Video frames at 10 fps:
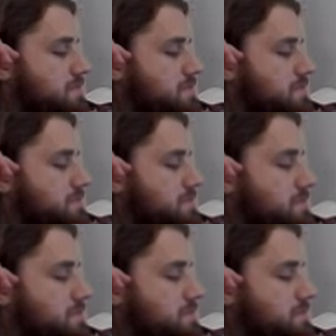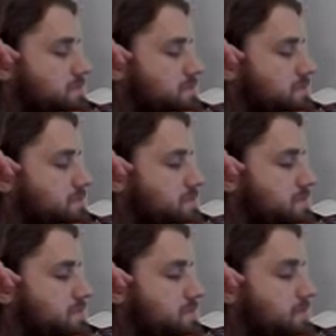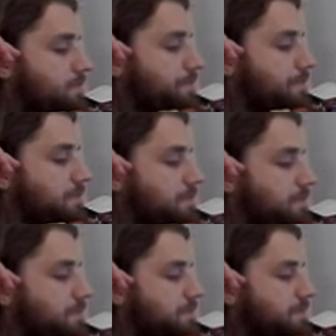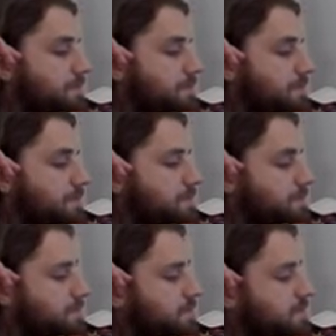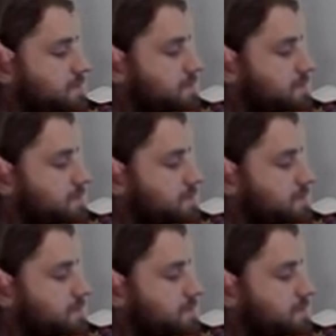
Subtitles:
The person shown says nothing.